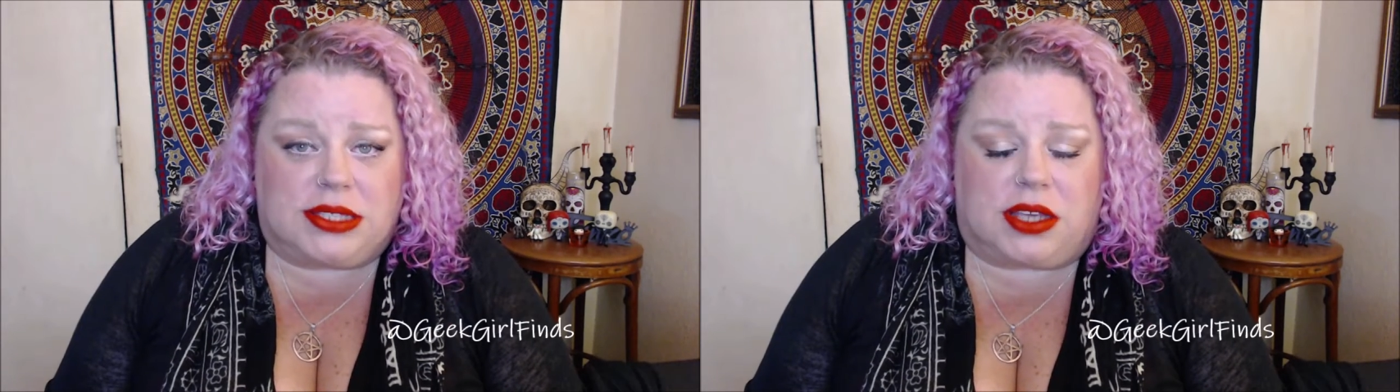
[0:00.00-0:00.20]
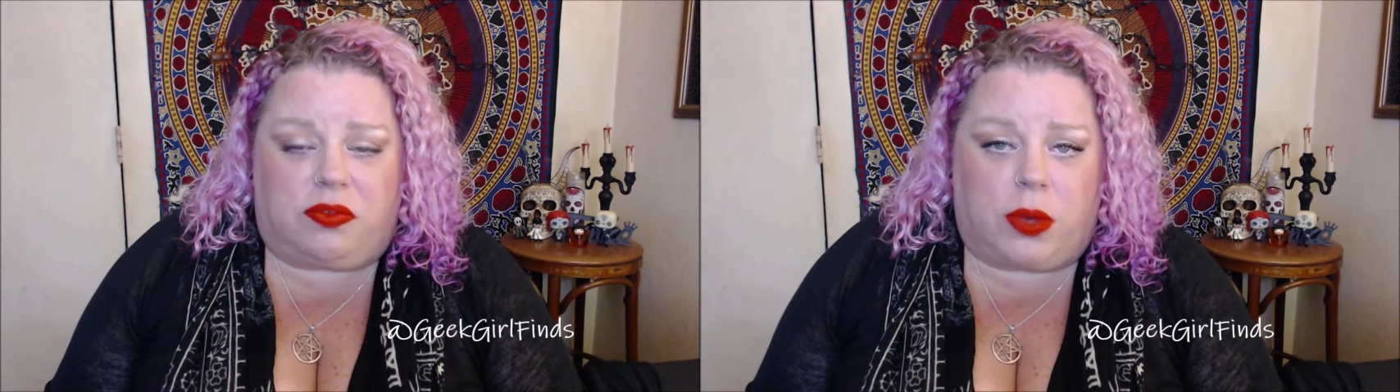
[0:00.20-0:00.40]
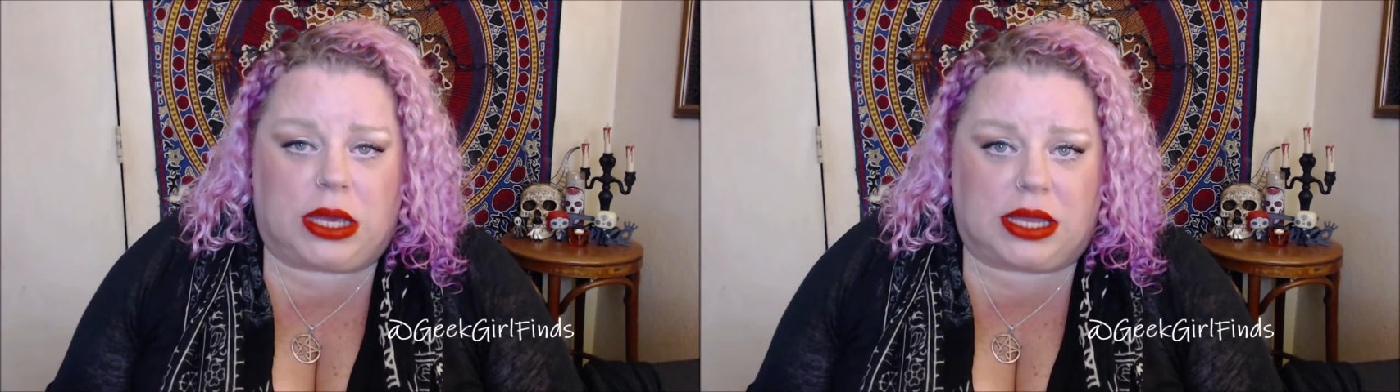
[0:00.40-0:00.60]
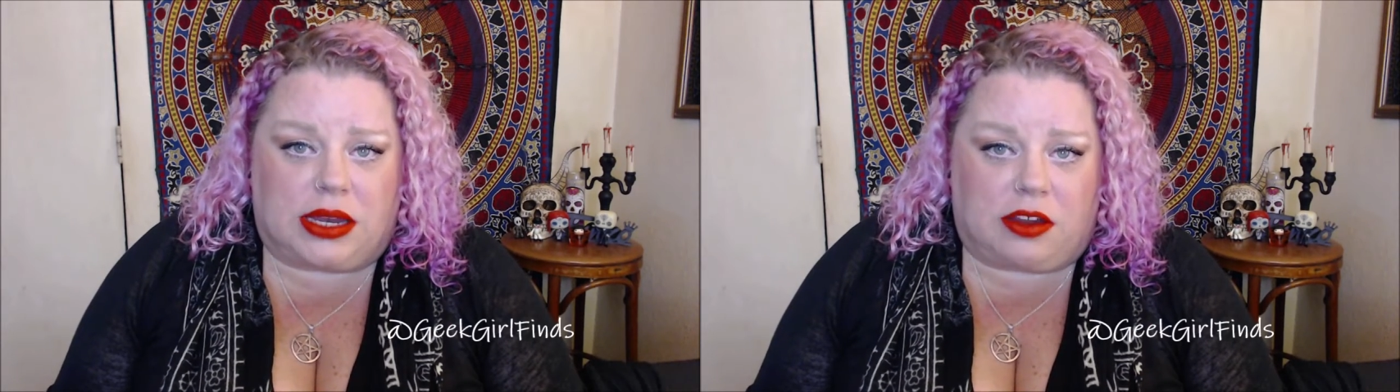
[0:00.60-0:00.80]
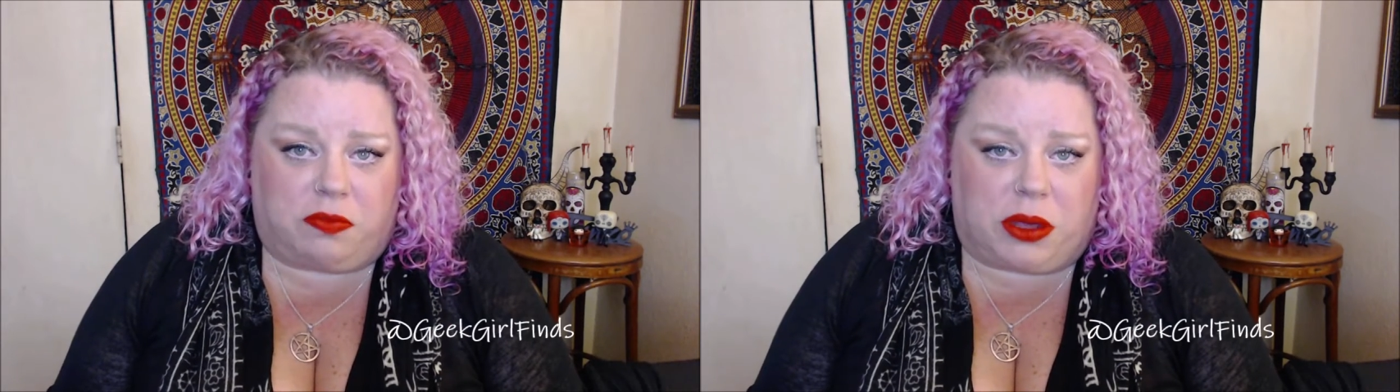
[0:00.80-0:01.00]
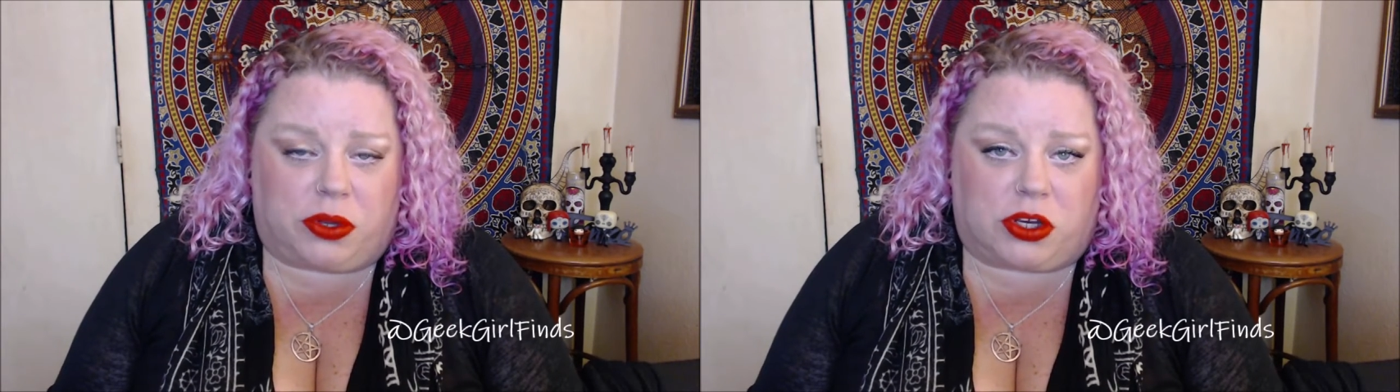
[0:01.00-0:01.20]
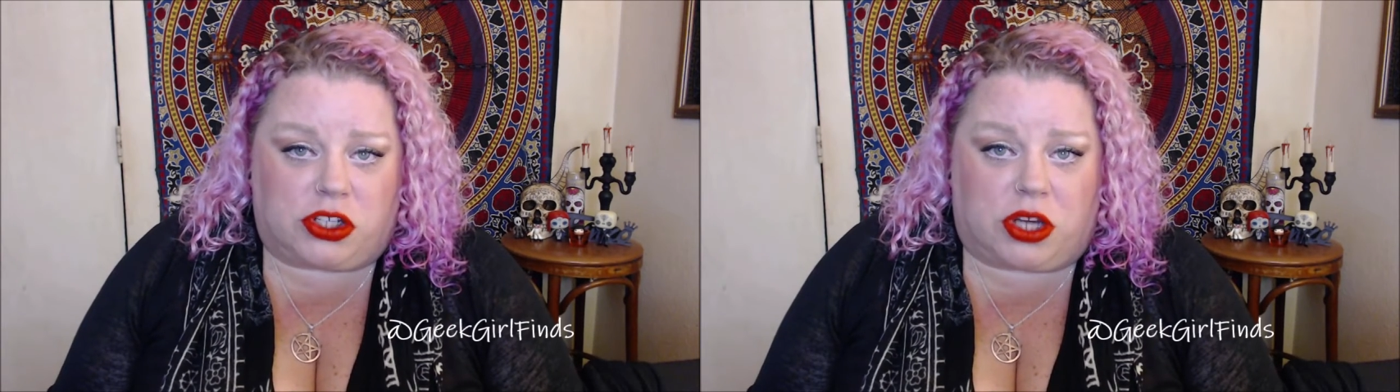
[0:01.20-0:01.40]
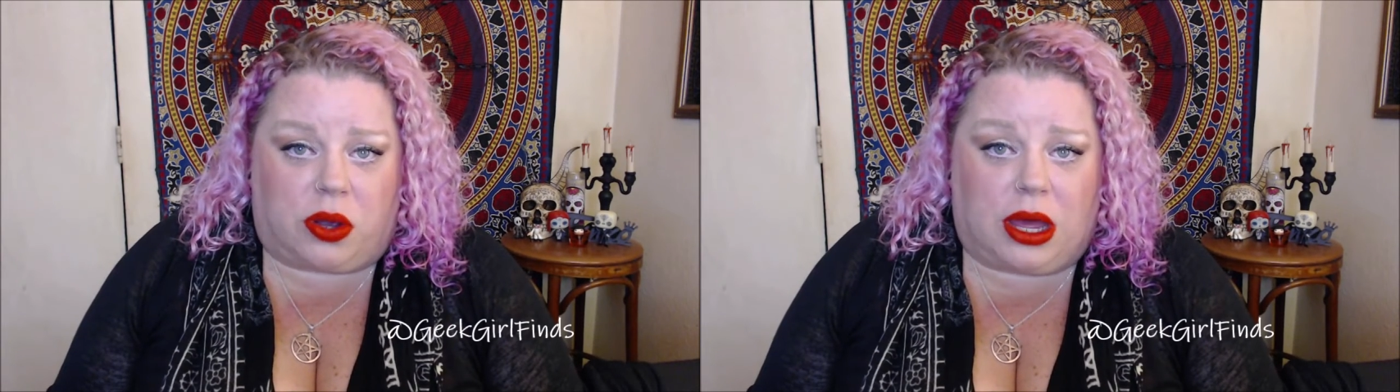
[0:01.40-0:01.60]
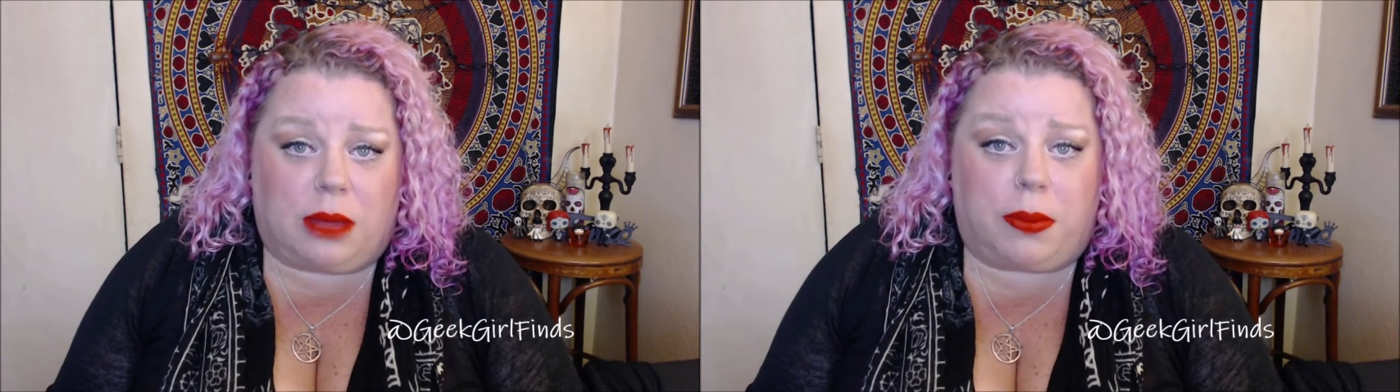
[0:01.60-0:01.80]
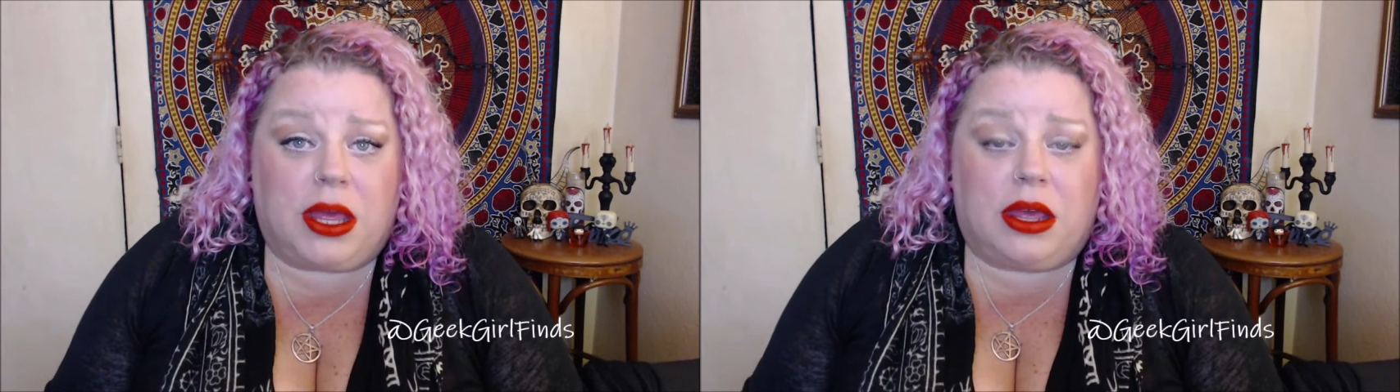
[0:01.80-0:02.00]
If we get enough people to show
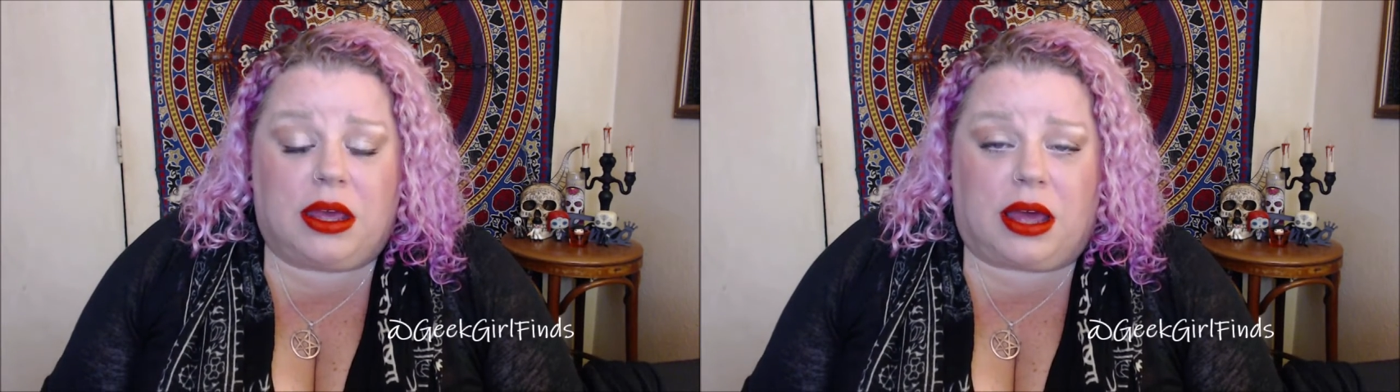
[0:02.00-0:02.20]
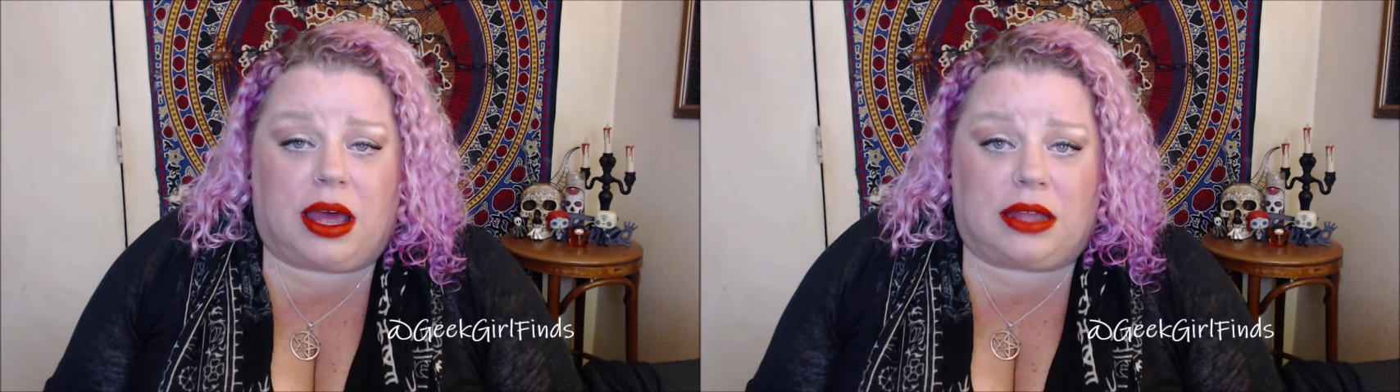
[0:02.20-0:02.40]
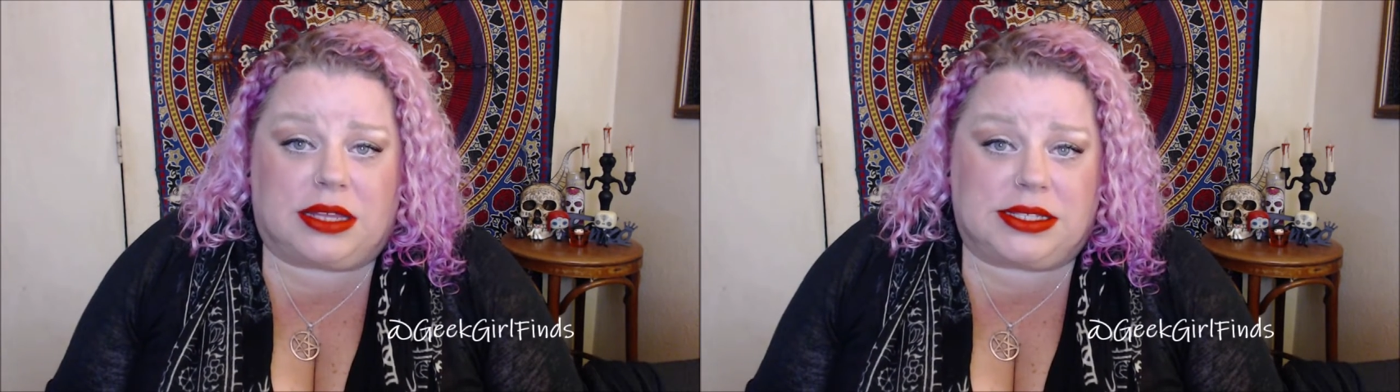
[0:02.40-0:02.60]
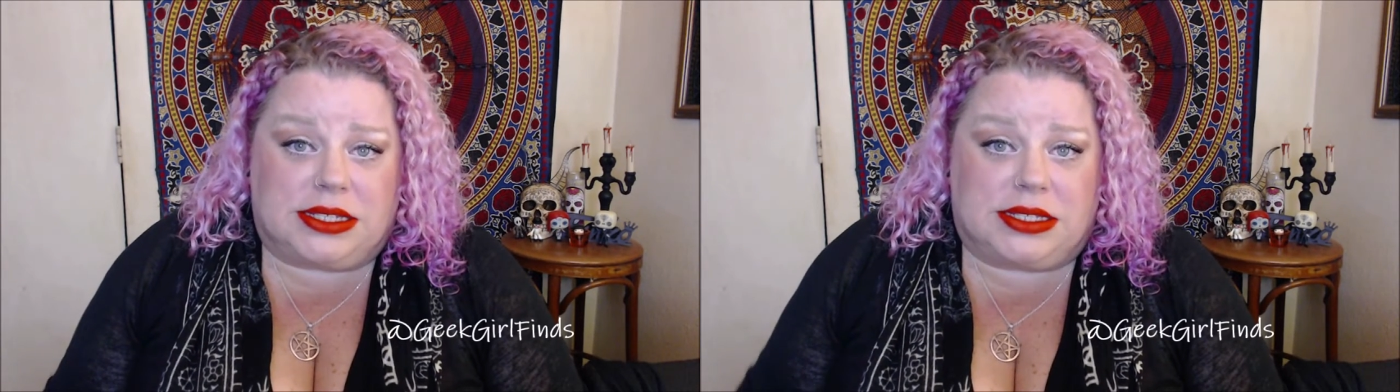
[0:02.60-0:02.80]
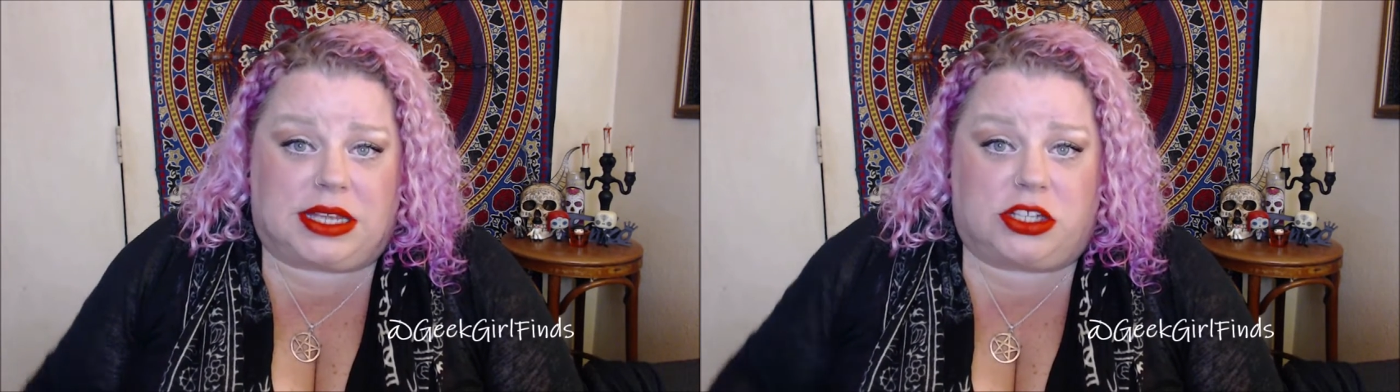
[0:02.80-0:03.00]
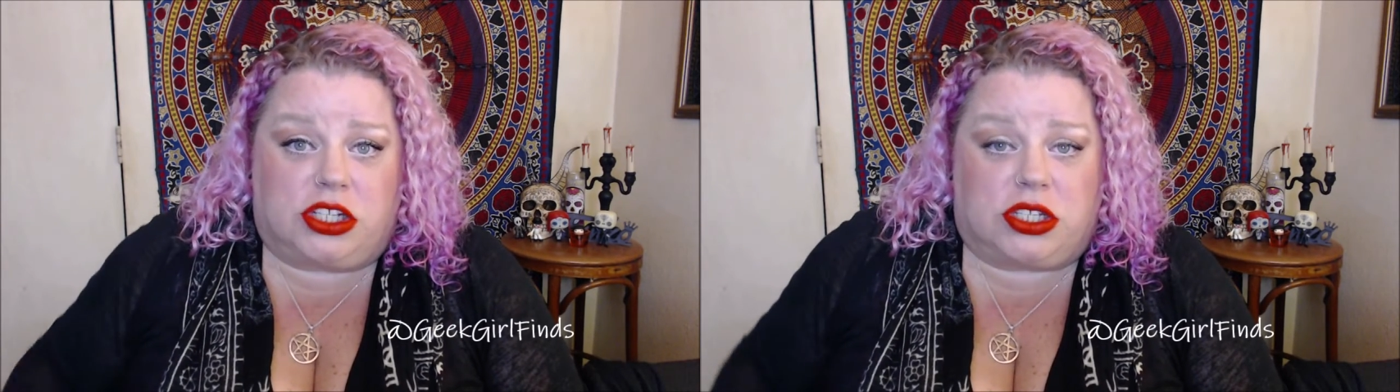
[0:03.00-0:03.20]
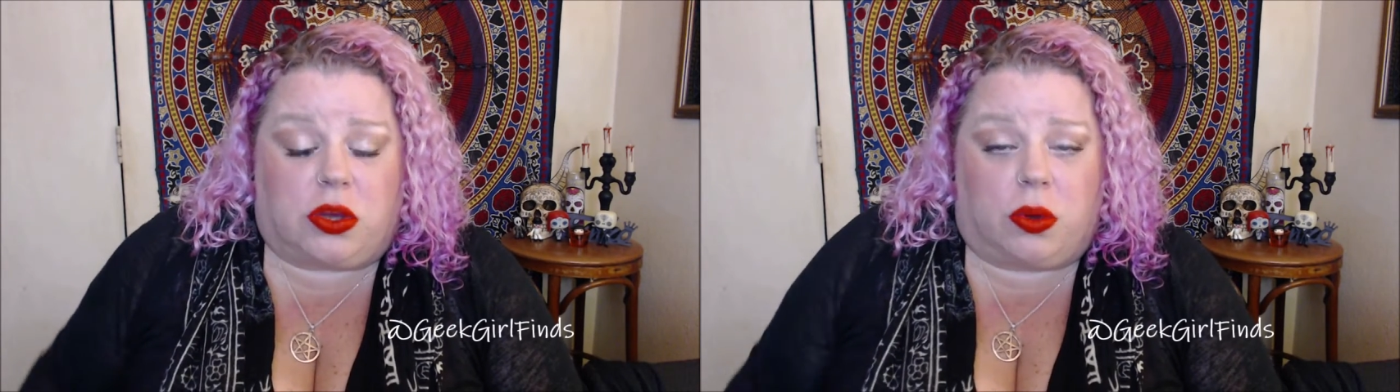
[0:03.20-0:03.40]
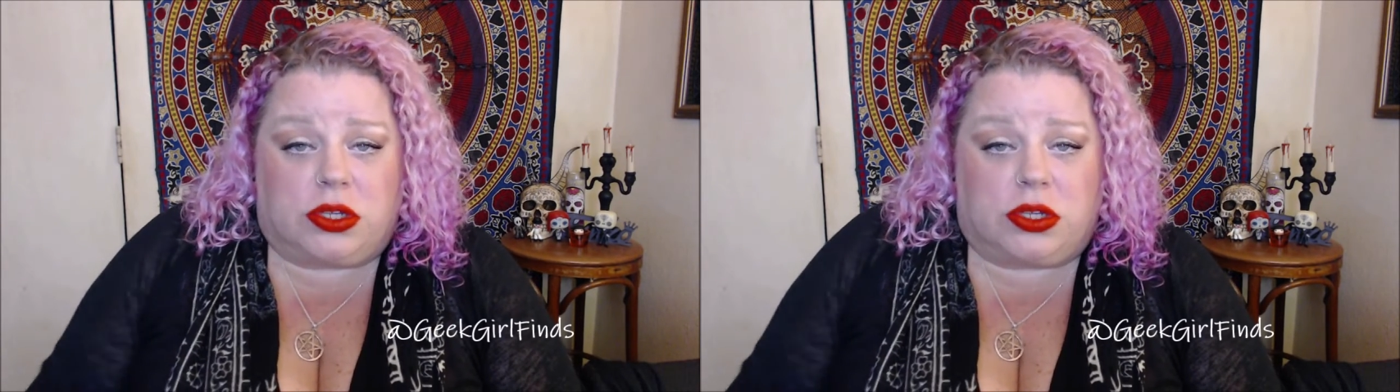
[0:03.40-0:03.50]
up, Lindsay says she's going